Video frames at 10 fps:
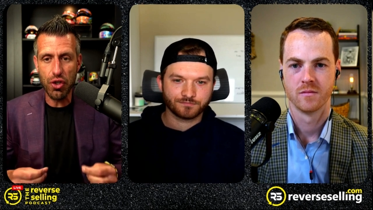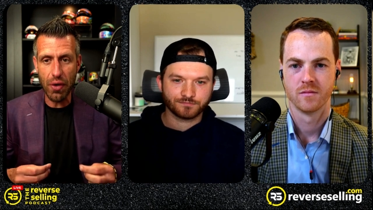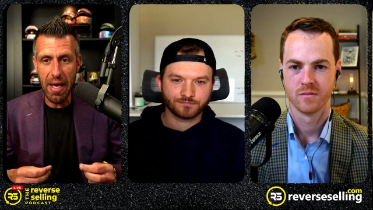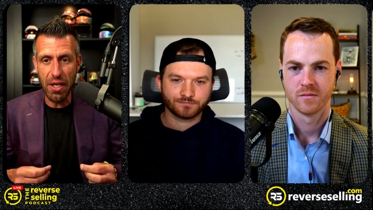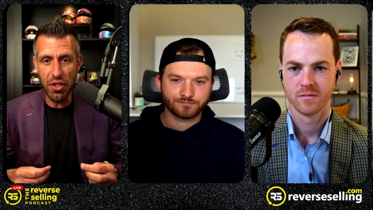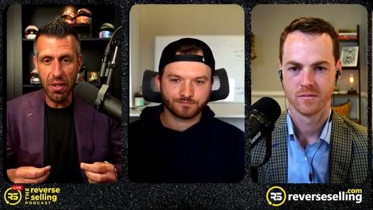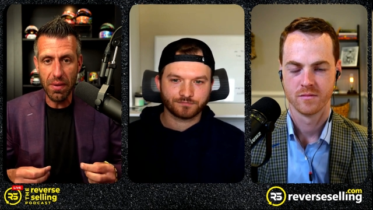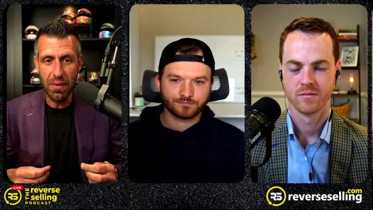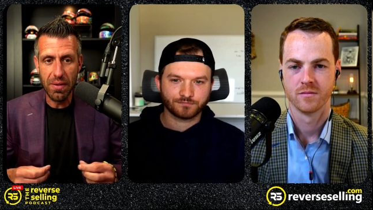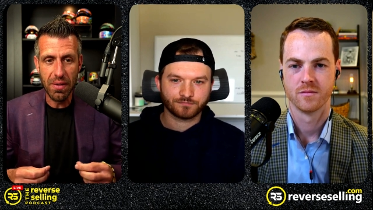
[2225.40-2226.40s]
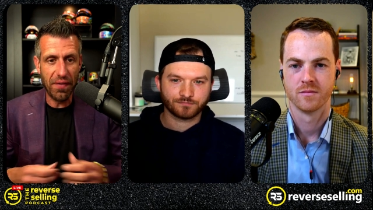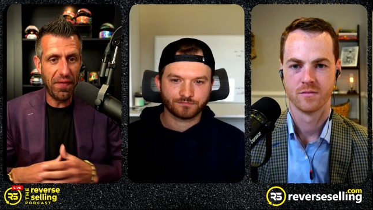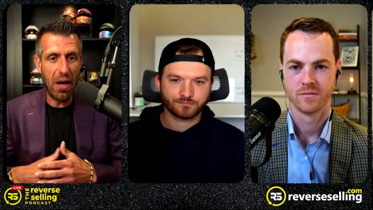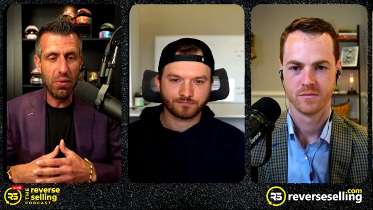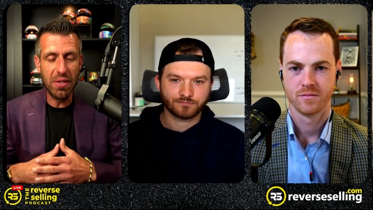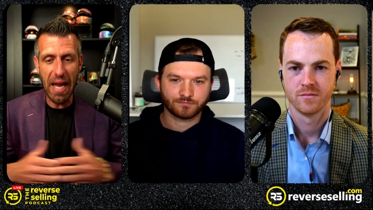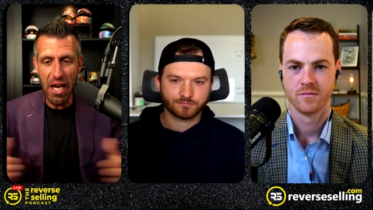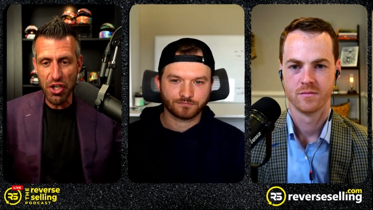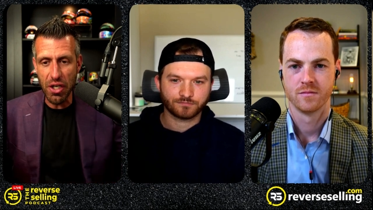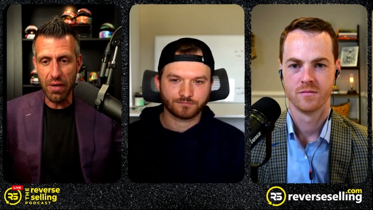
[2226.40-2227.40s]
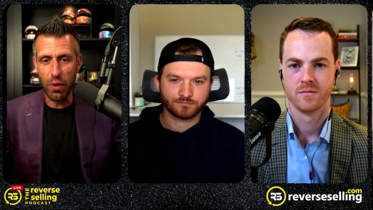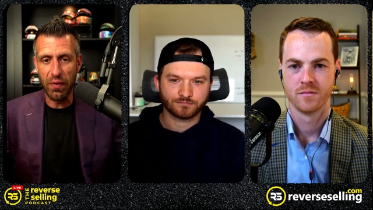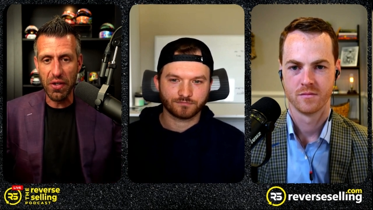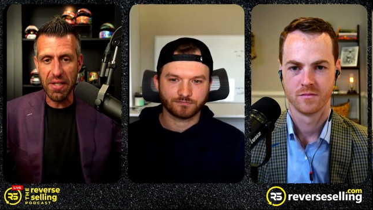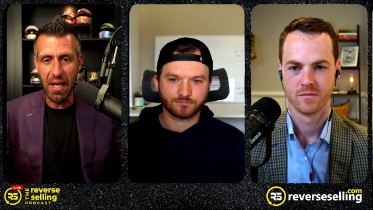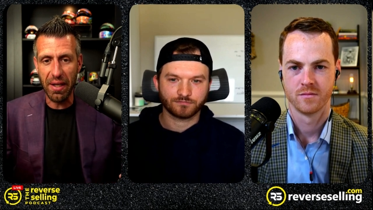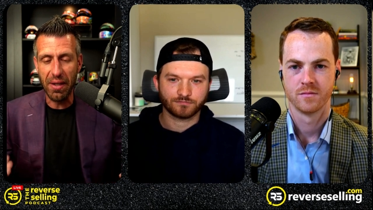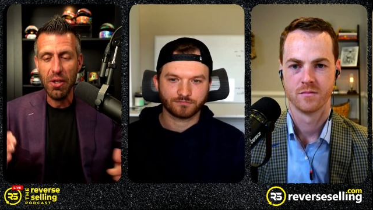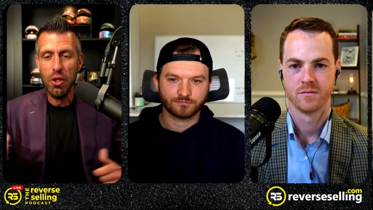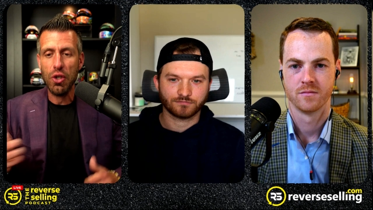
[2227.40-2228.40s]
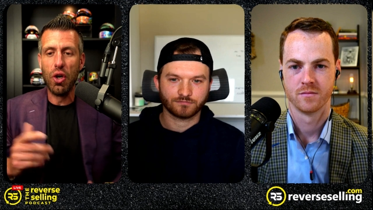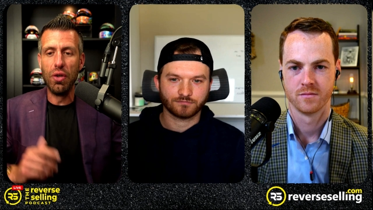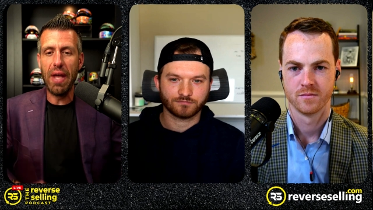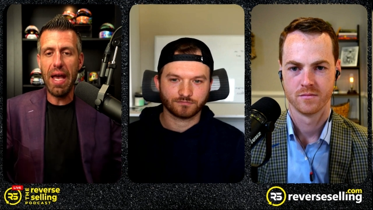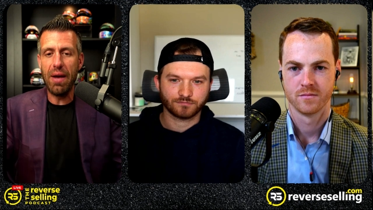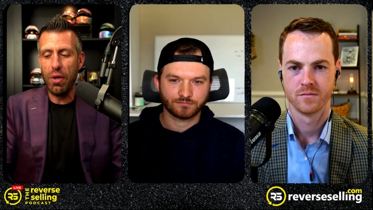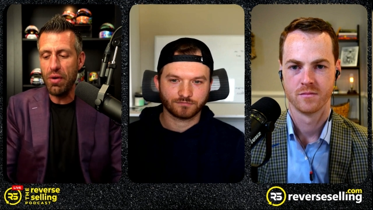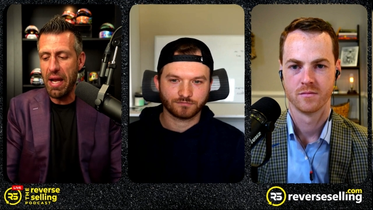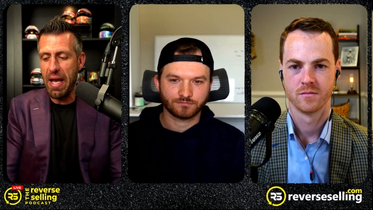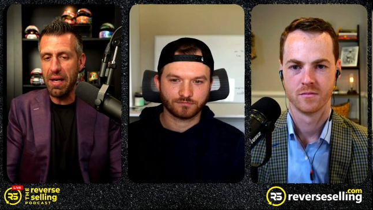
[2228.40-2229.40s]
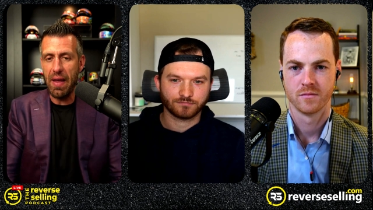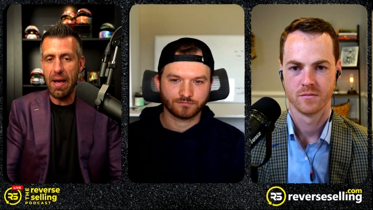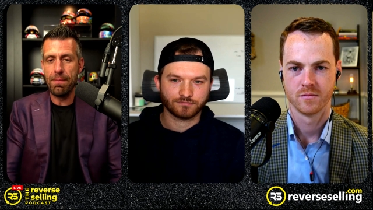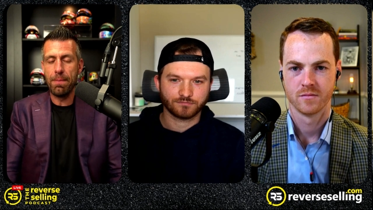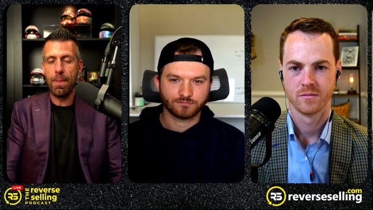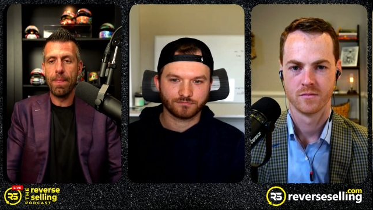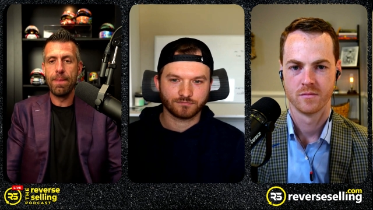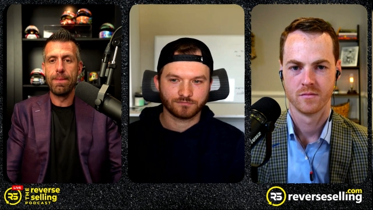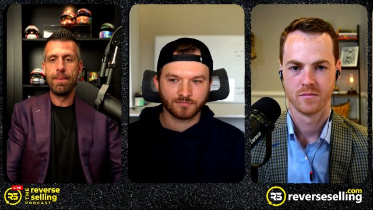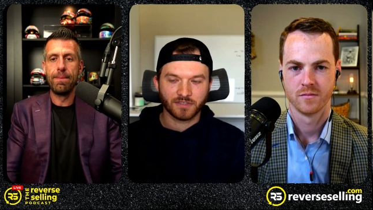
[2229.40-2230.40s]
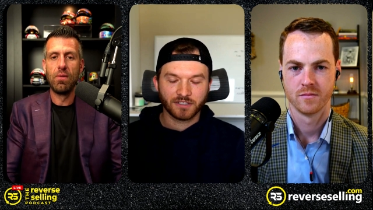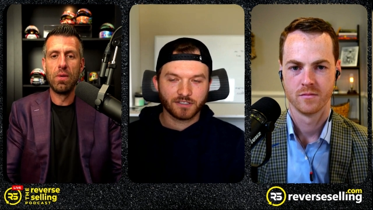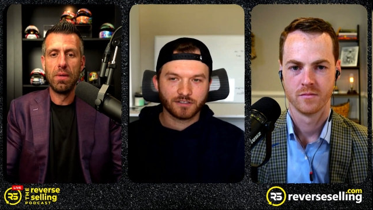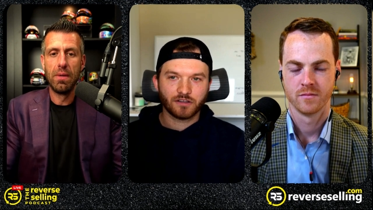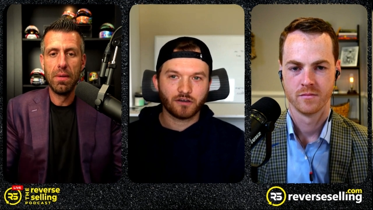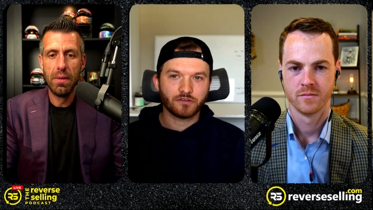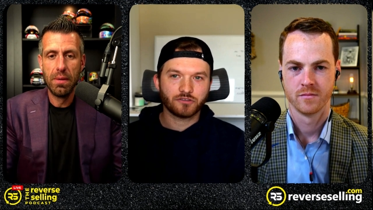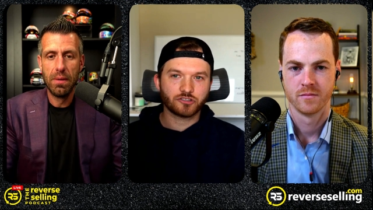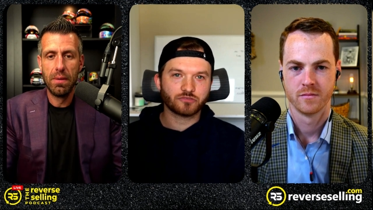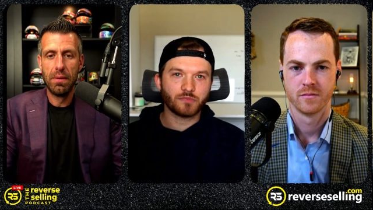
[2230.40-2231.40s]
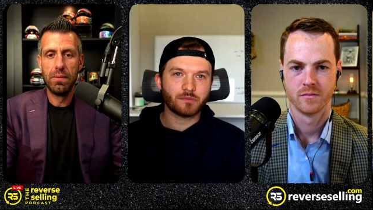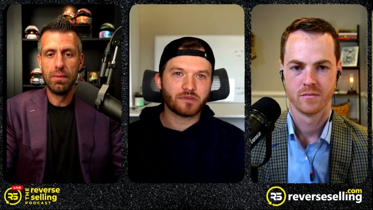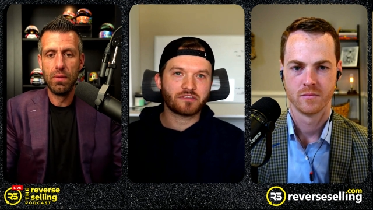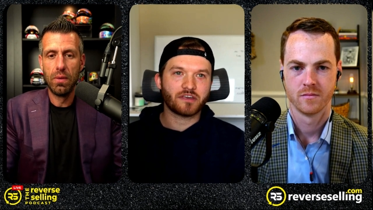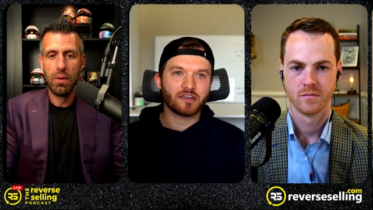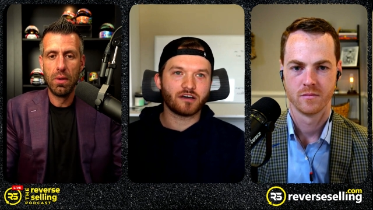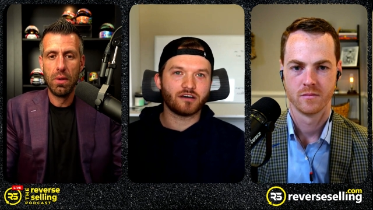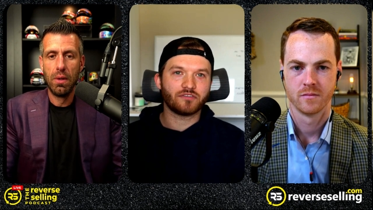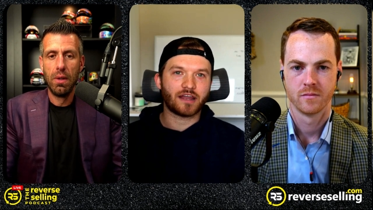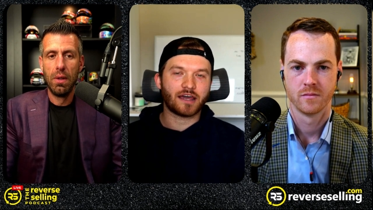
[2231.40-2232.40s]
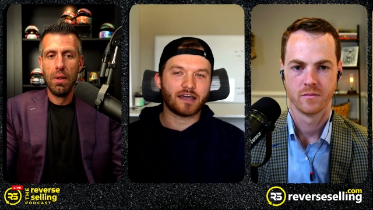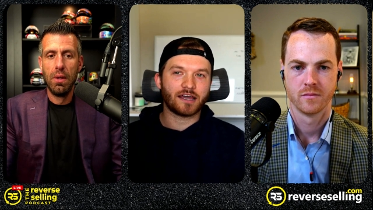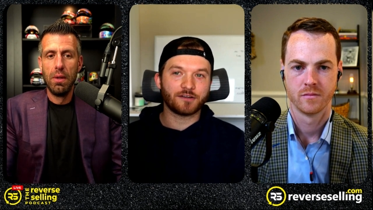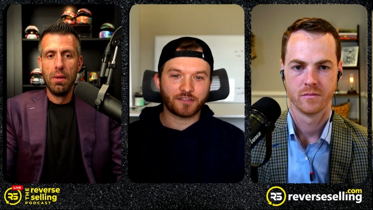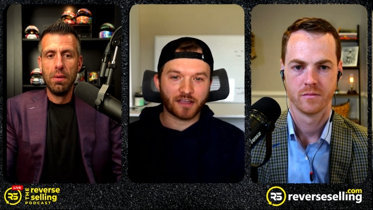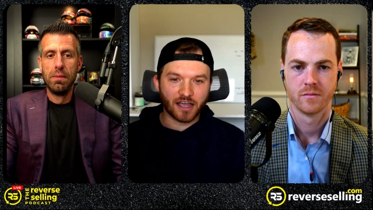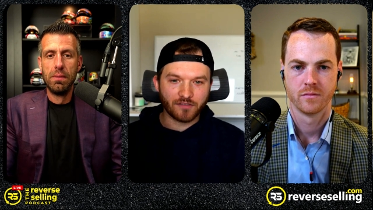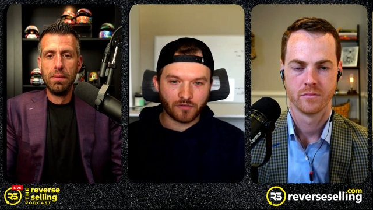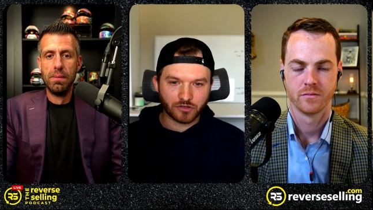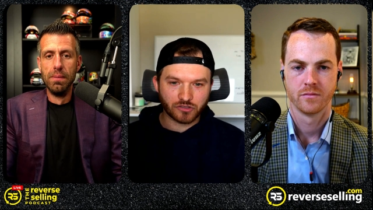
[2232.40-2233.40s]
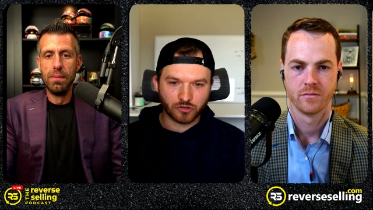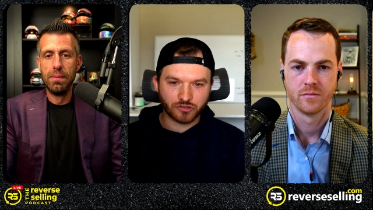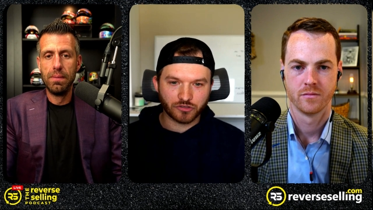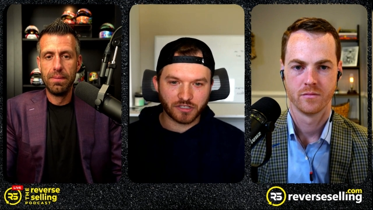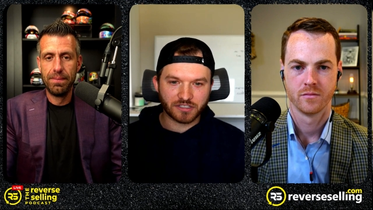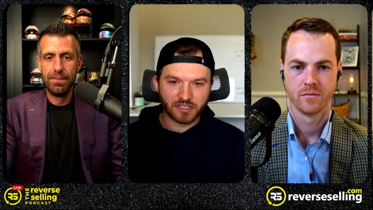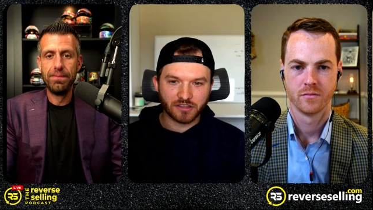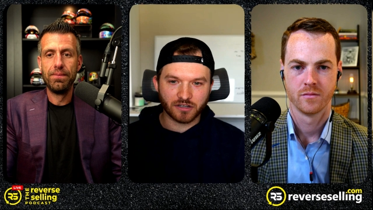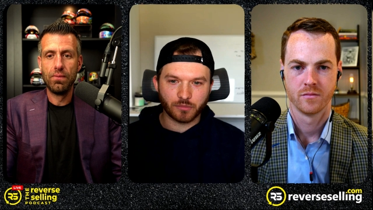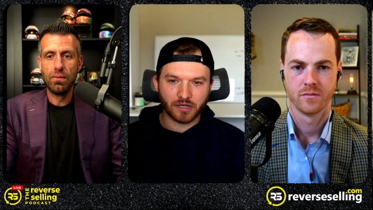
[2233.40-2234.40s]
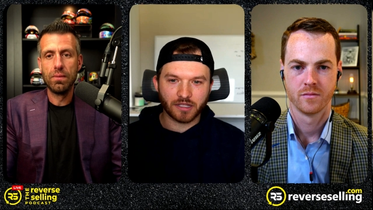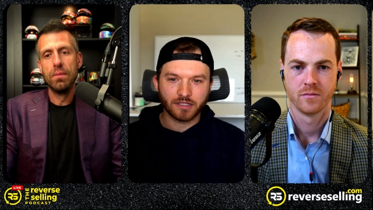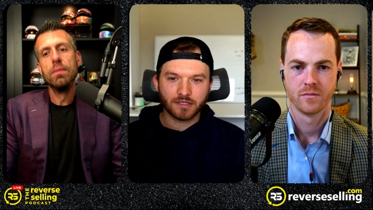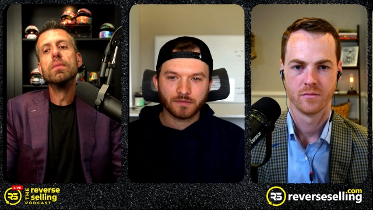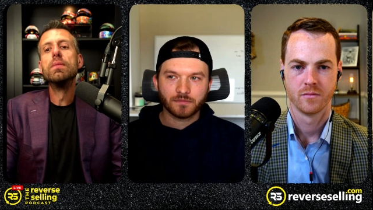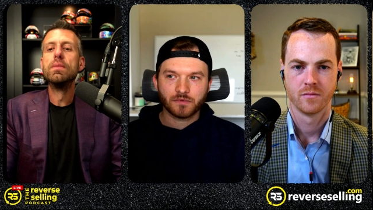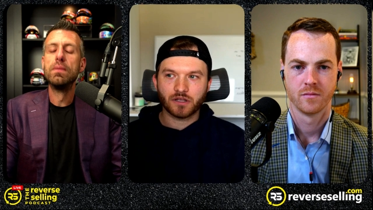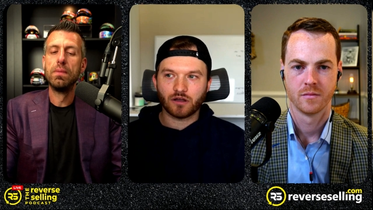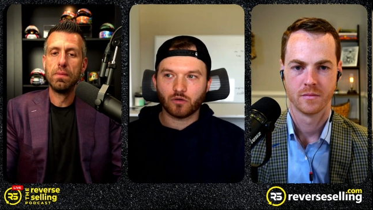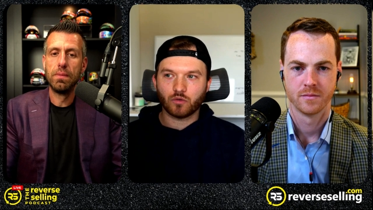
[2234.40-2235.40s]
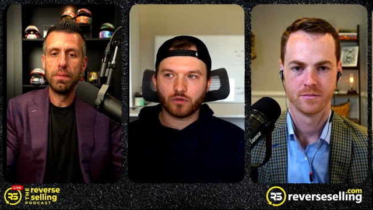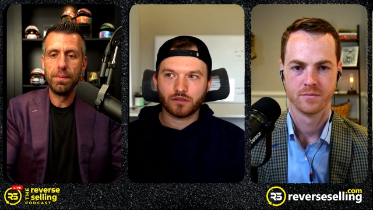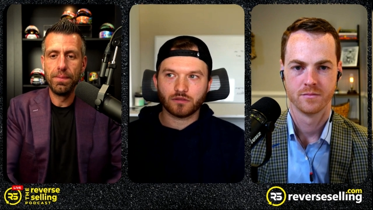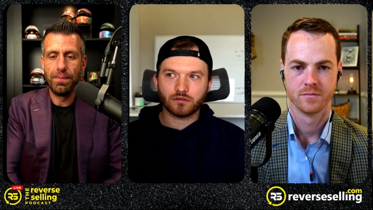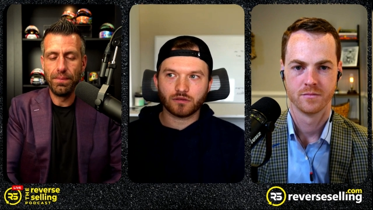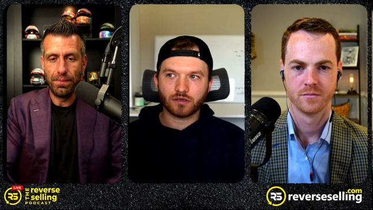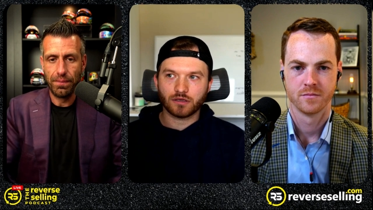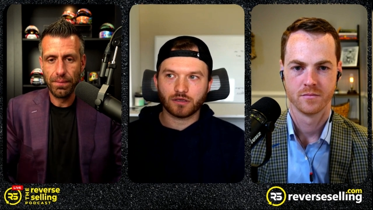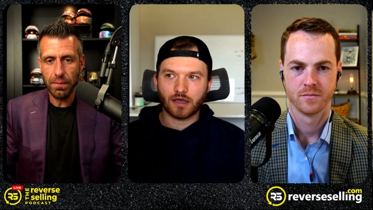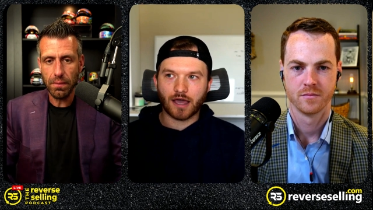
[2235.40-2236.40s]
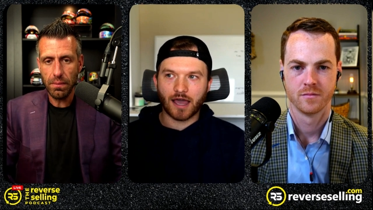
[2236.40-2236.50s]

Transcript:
Speaker 1: strategy the foundation of reverse selling. Colton, what do you want to add to that?
Speaker 2: No, you just made me think of, and I, I don't think I've ever told you this either, but you know, I,